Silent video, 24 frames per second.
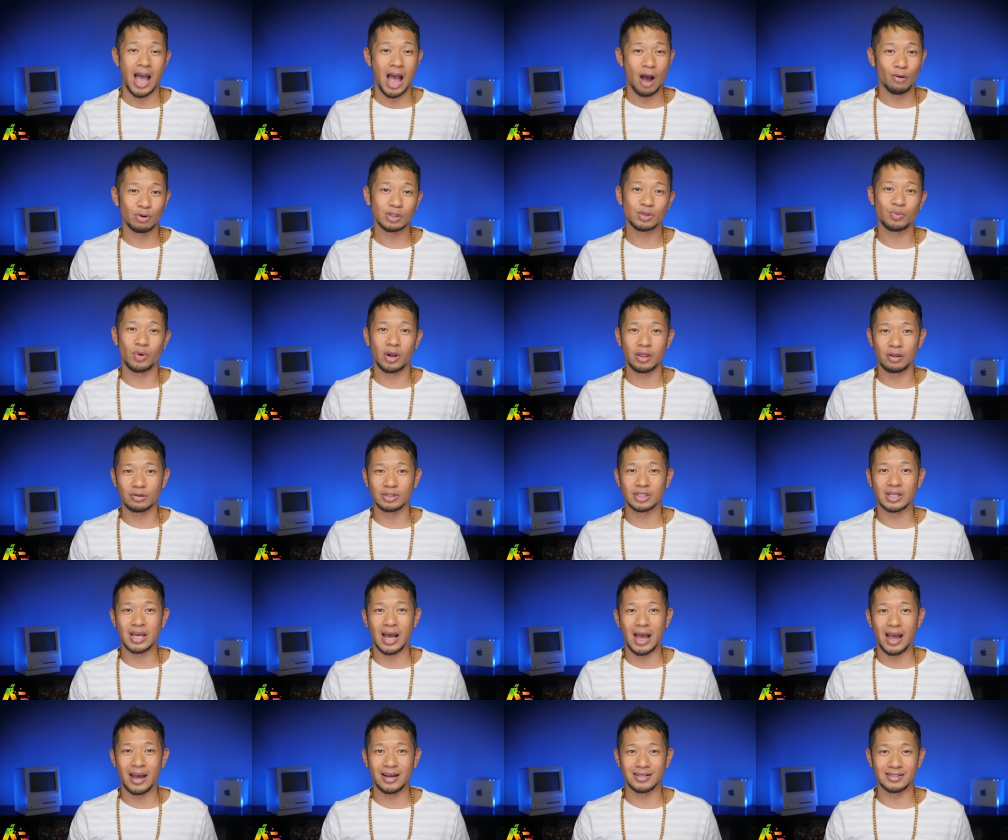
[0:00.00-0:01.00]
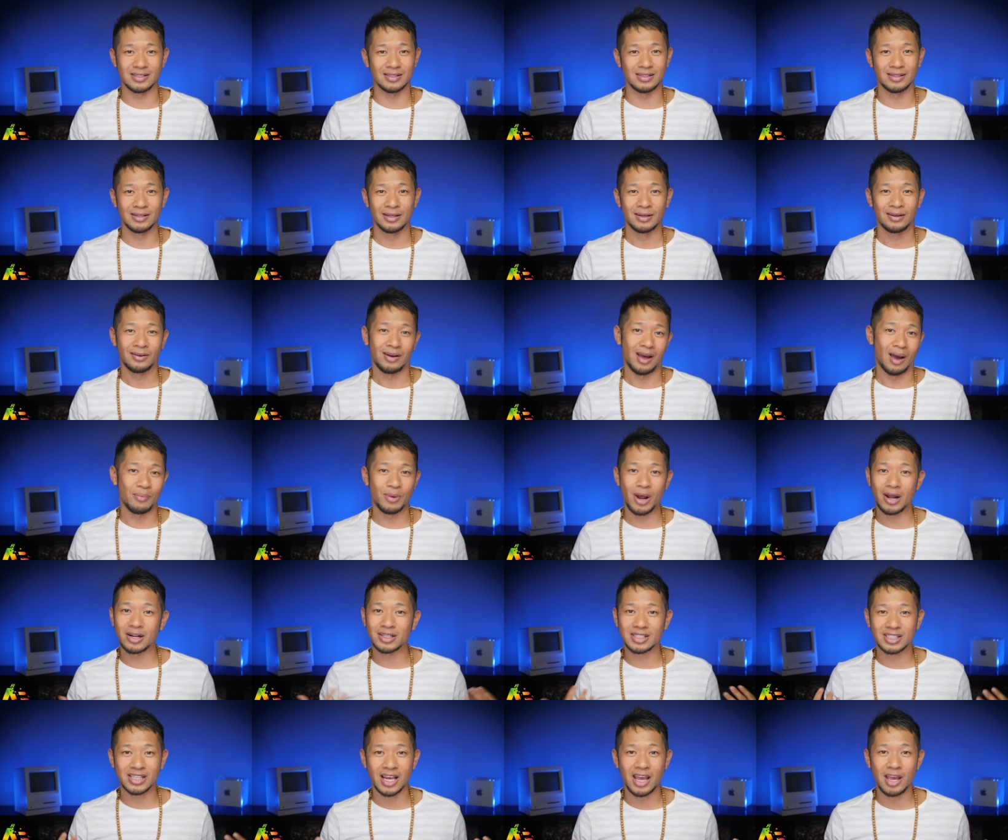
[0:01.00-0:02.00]
I was one of those guys and I'm
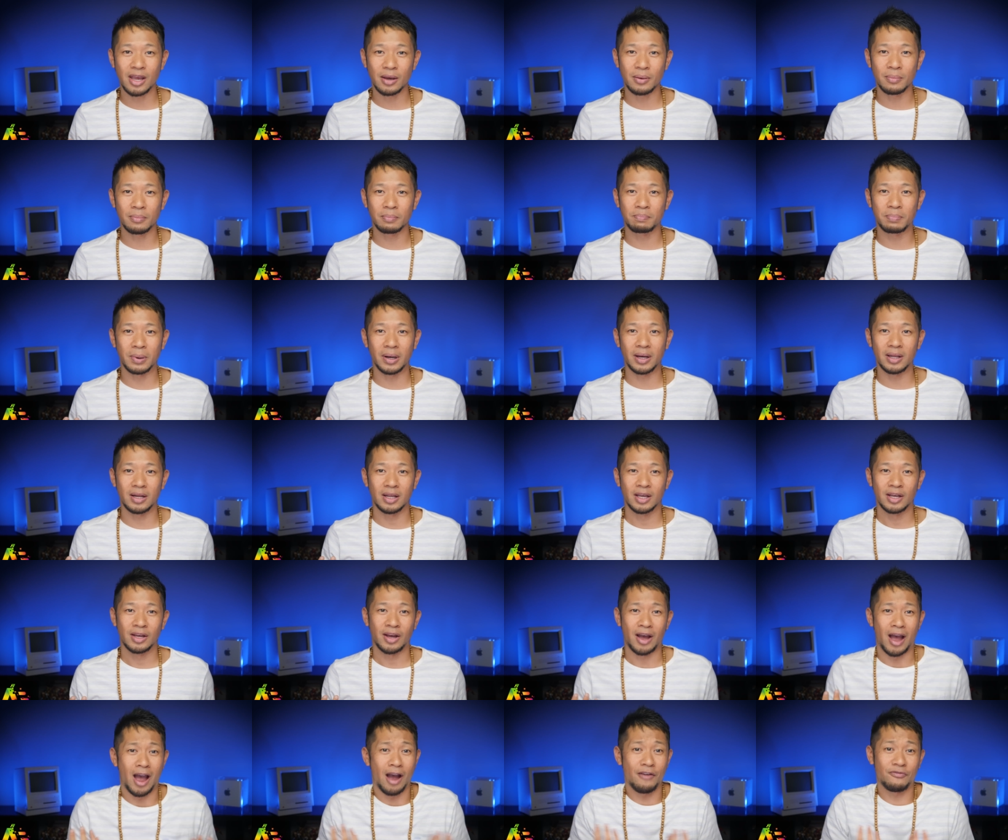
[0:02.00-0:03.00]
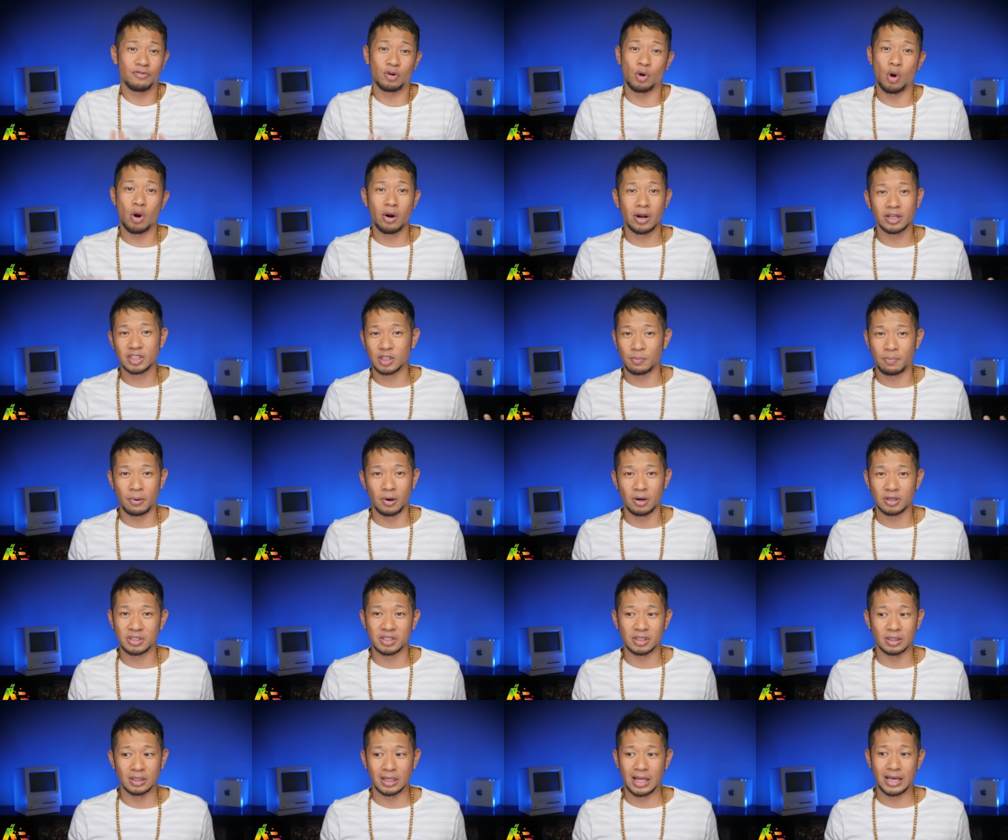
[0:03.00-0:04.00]
not ashamed, but I've grown as a
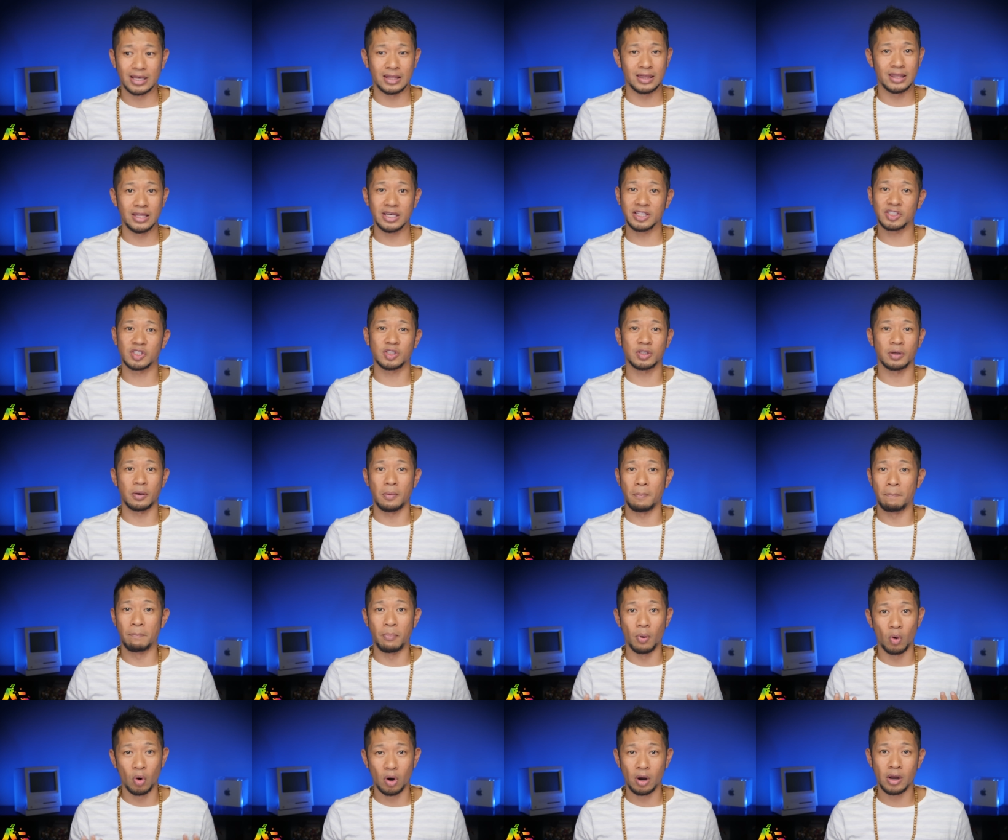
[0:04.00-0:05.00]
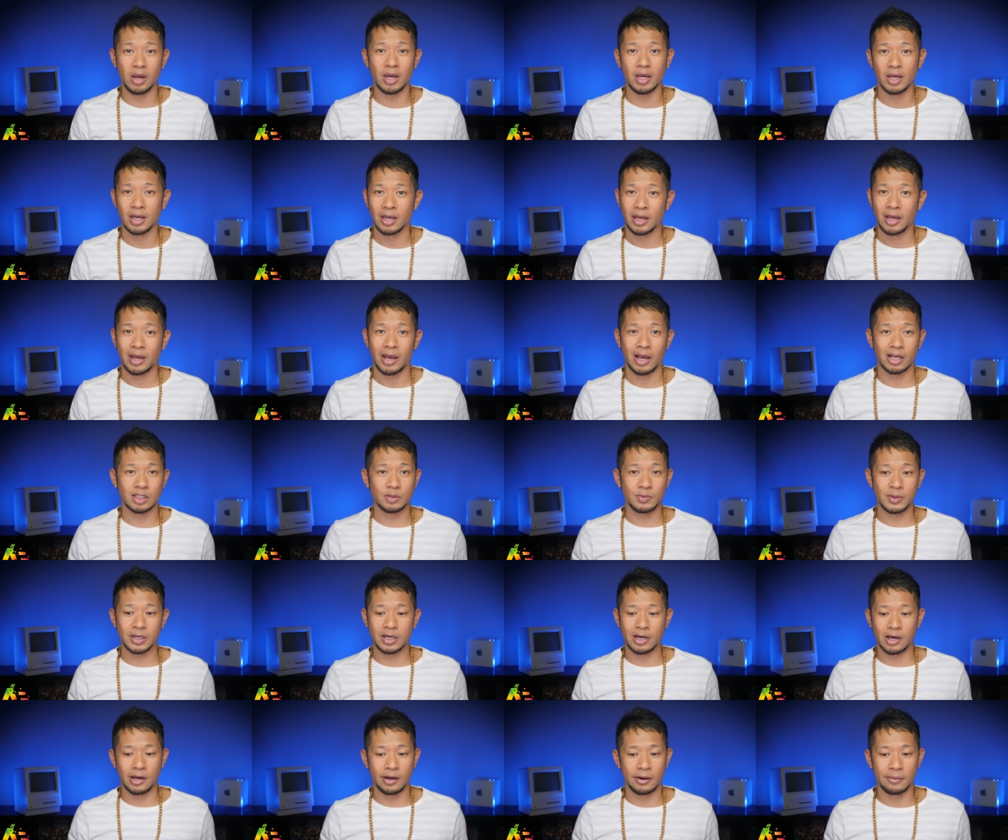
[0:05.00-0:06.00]
person. Like this boy has
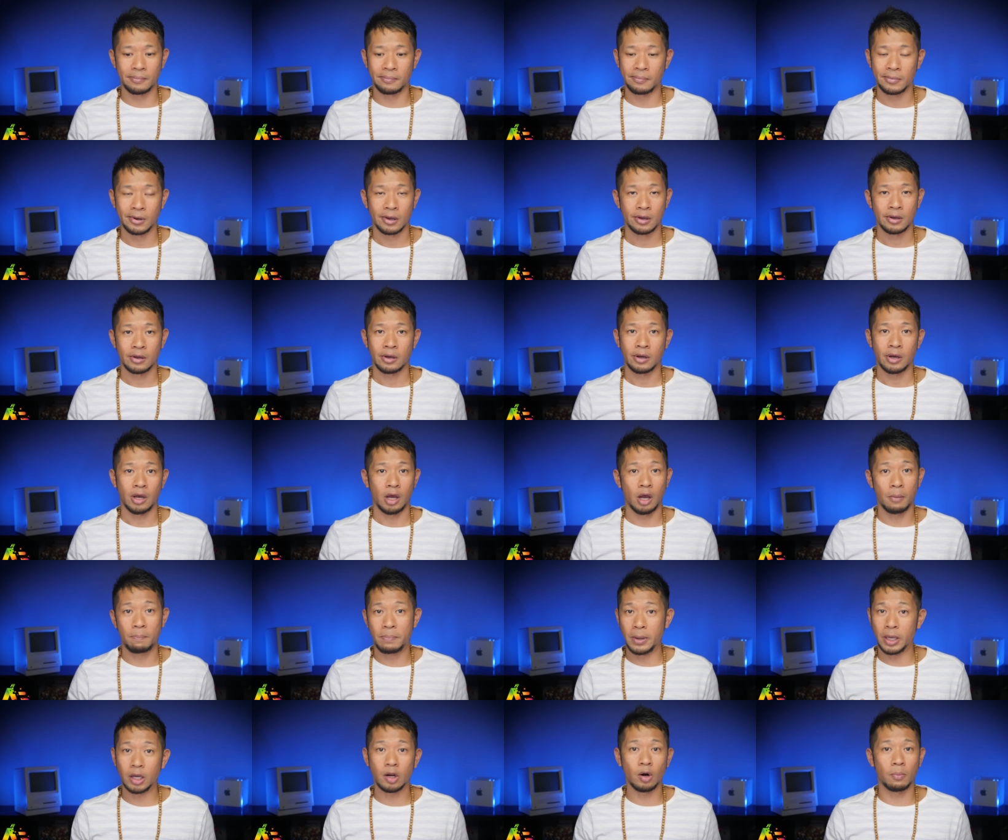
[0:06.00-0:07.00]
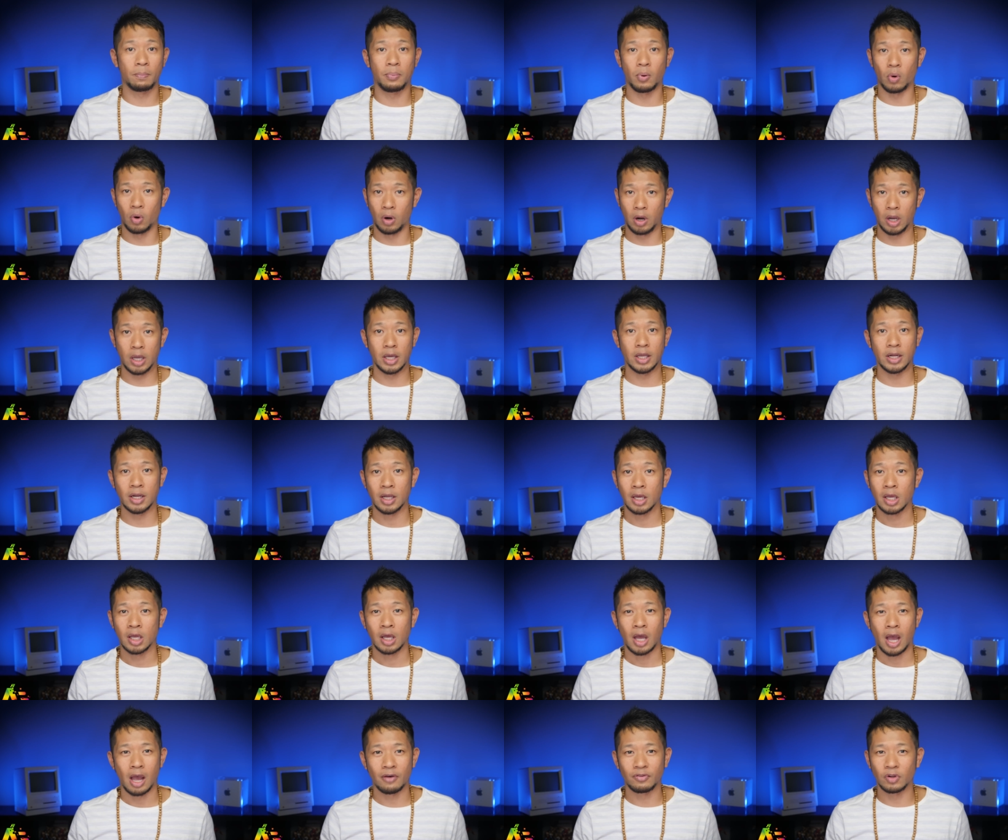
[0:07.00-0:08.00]
become a bigger boy, and
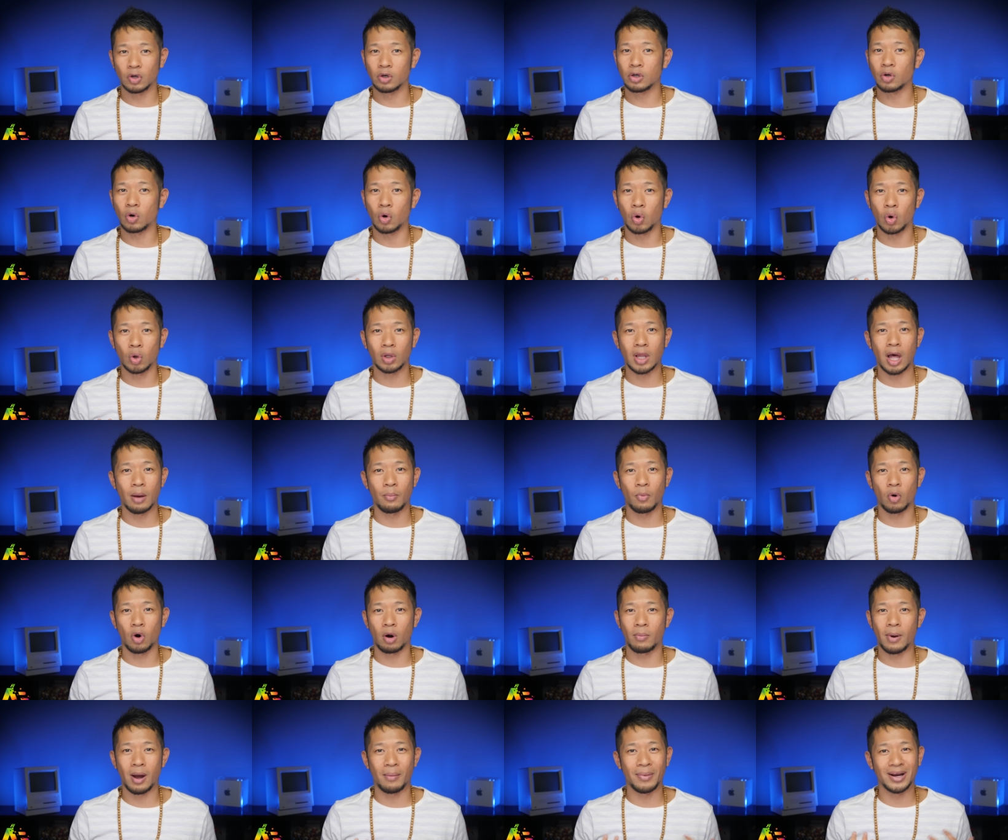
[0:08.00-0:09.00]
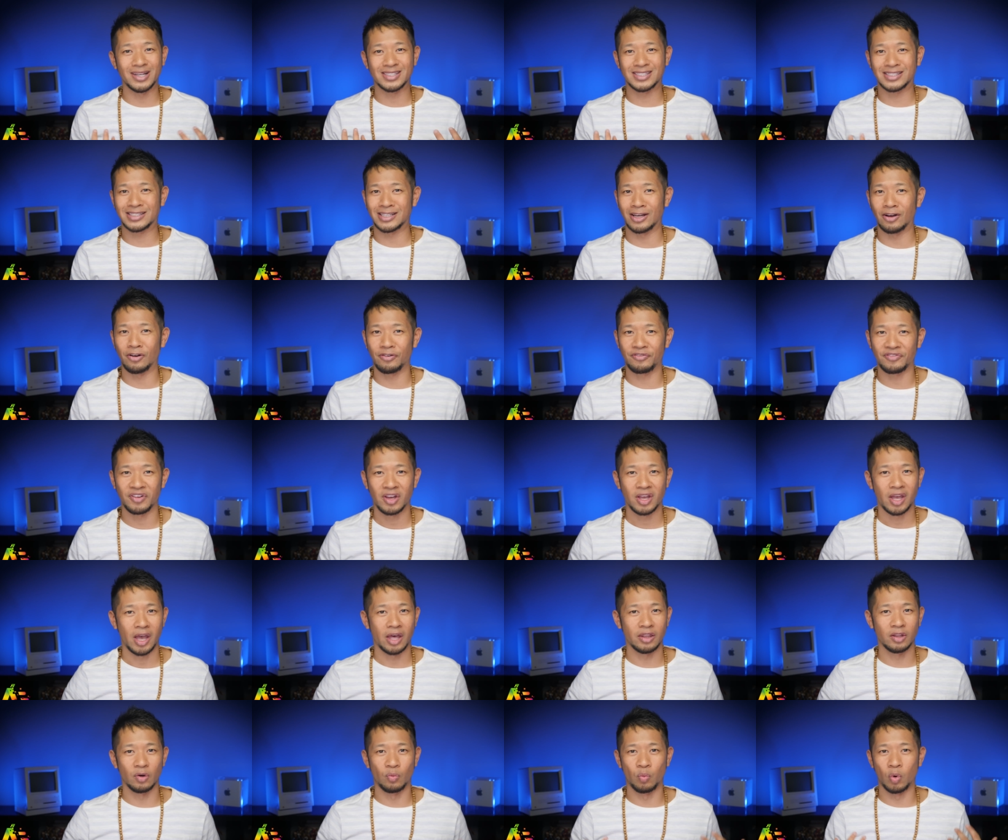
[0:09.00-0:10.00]
I've learned a whole lot more about myself
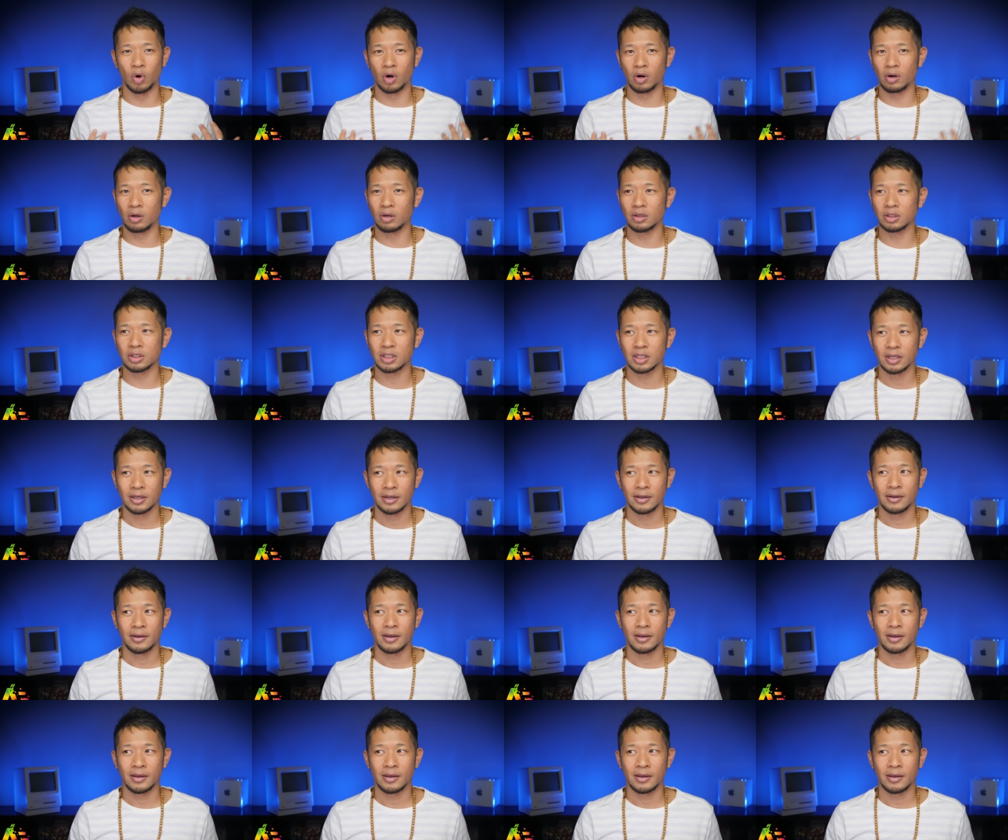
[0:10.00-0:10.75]
and the world.